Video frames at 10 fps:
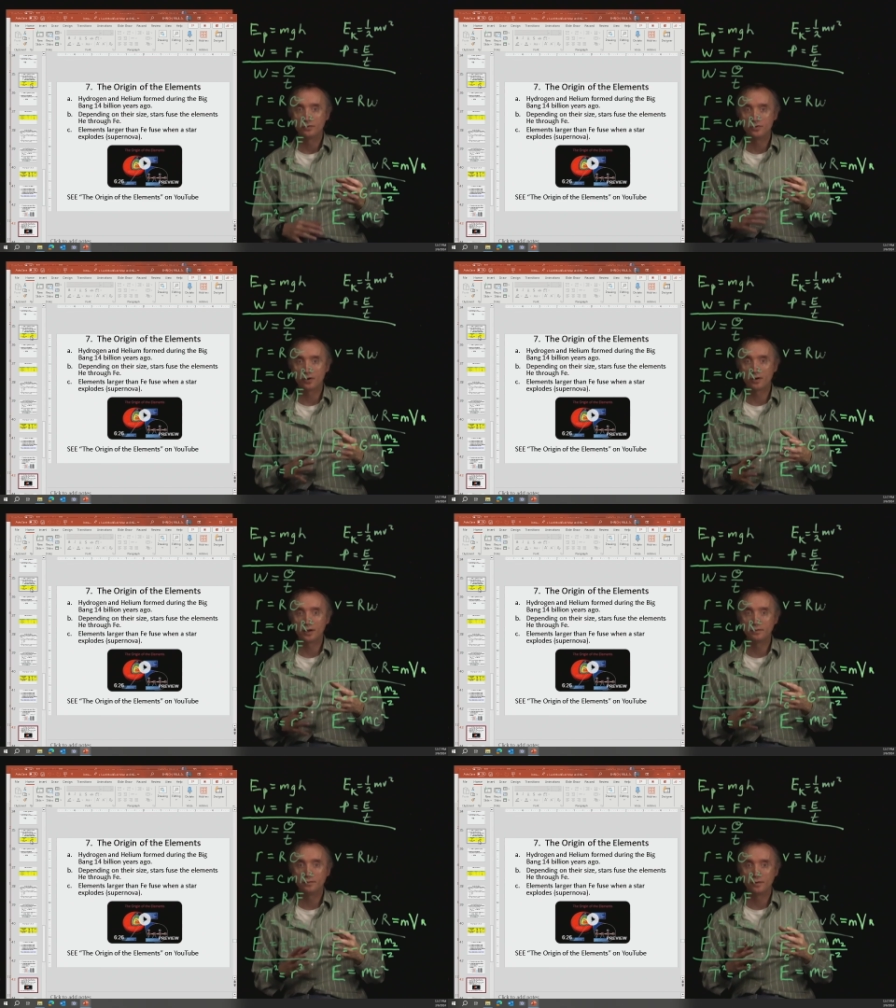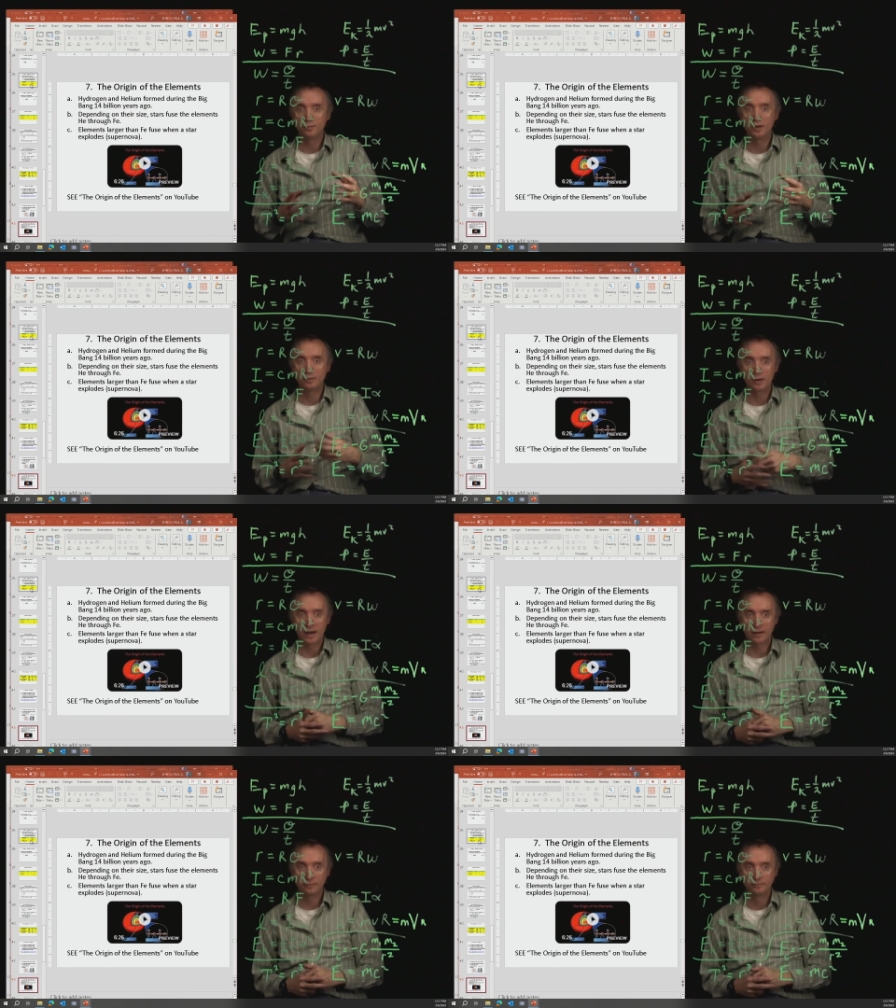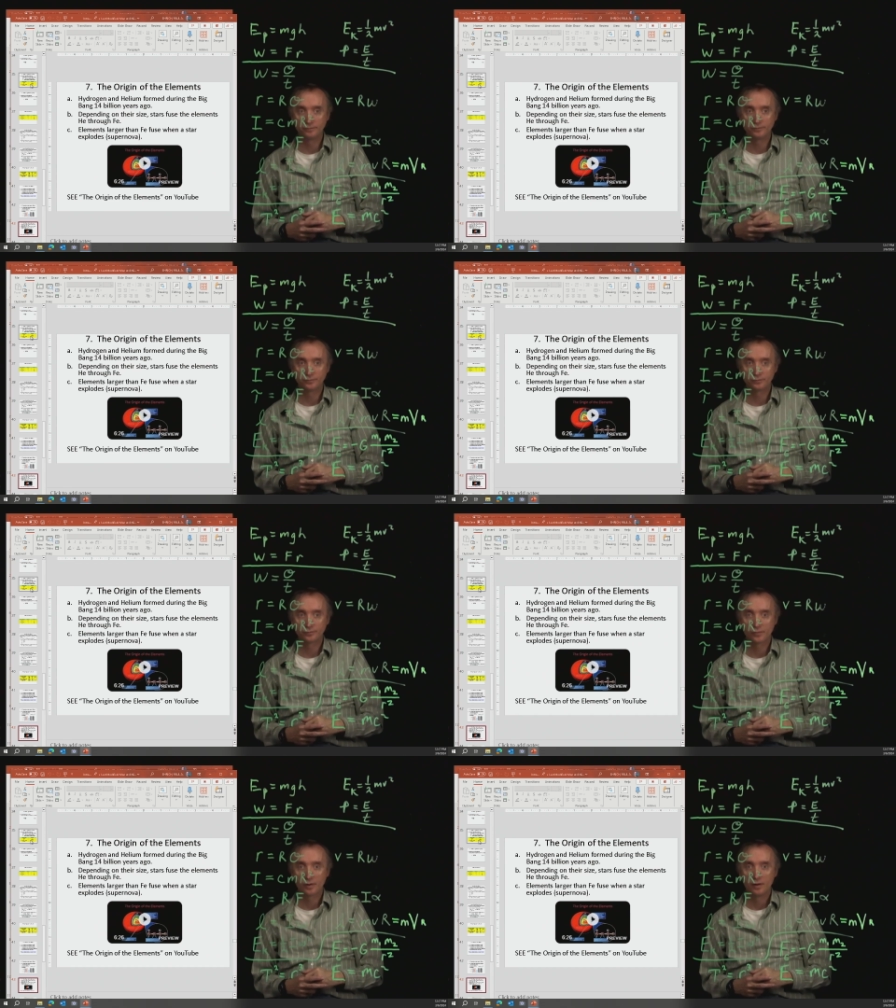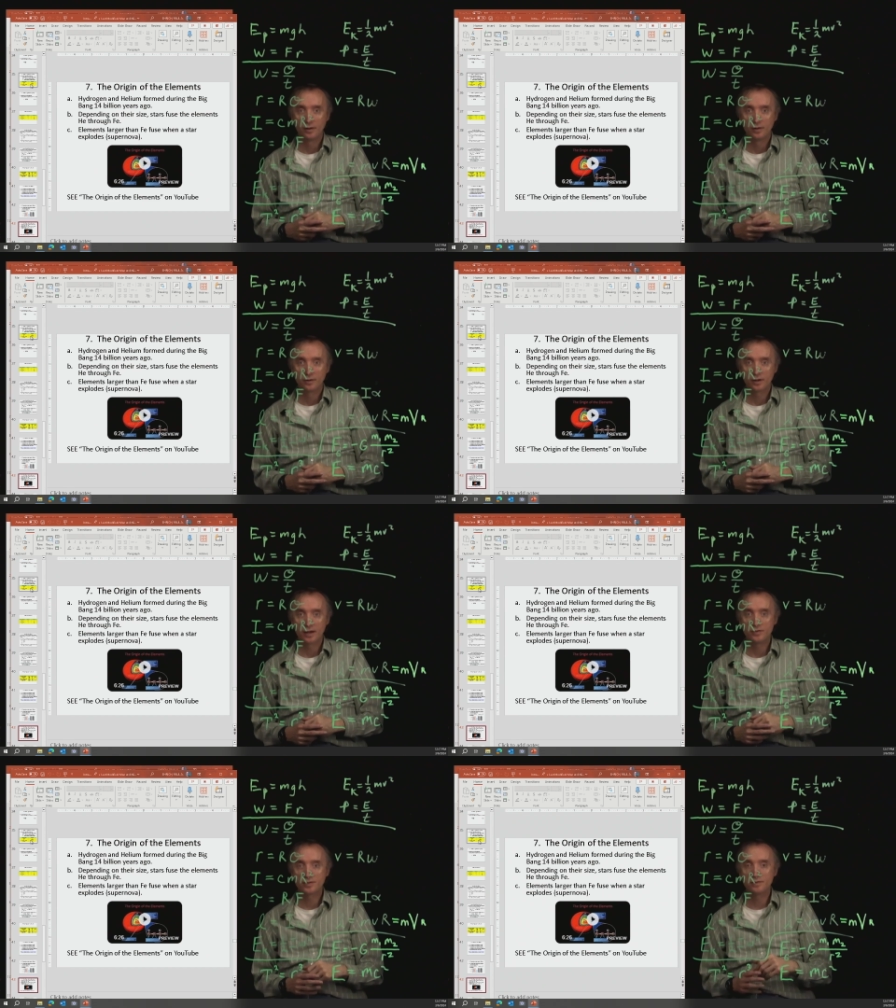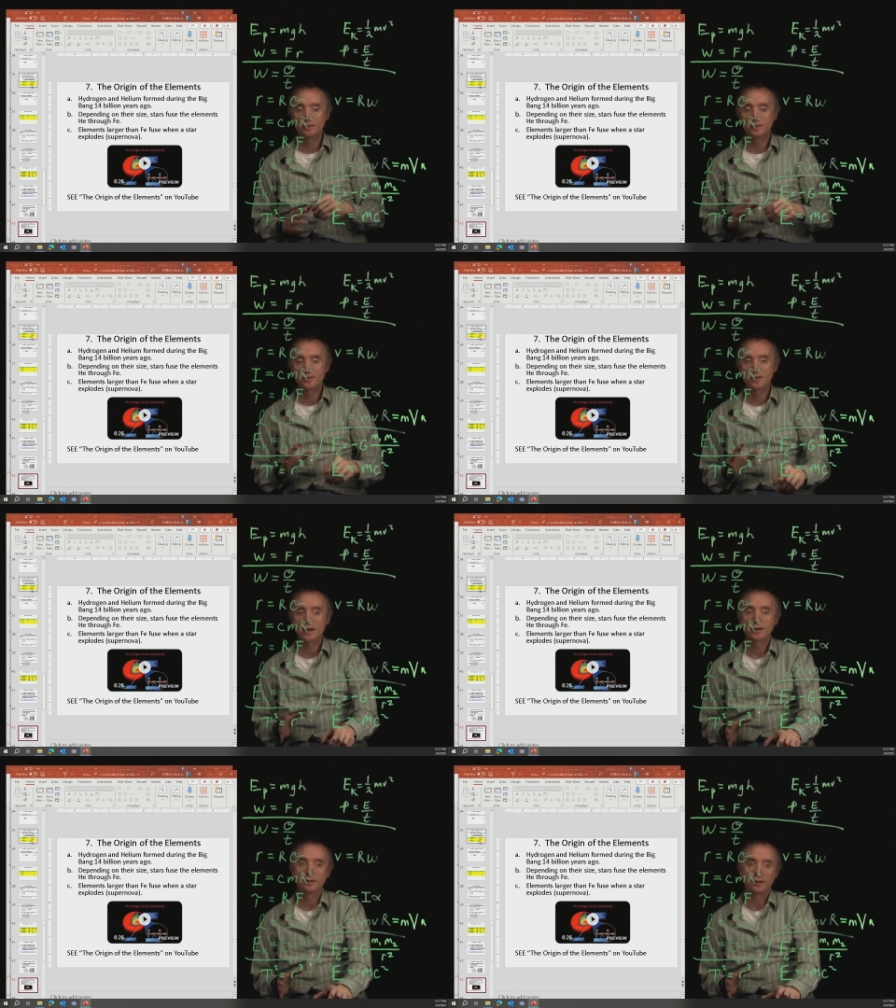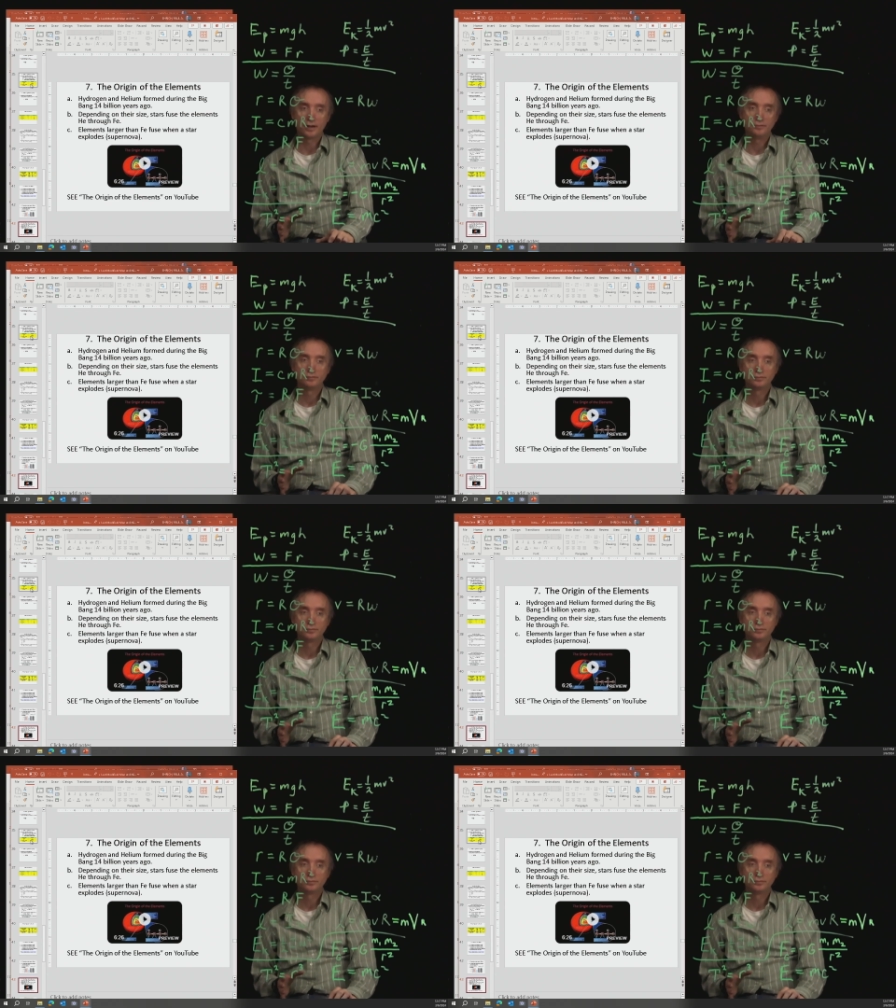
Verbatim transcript: during the Big Bang. Okay, secondly,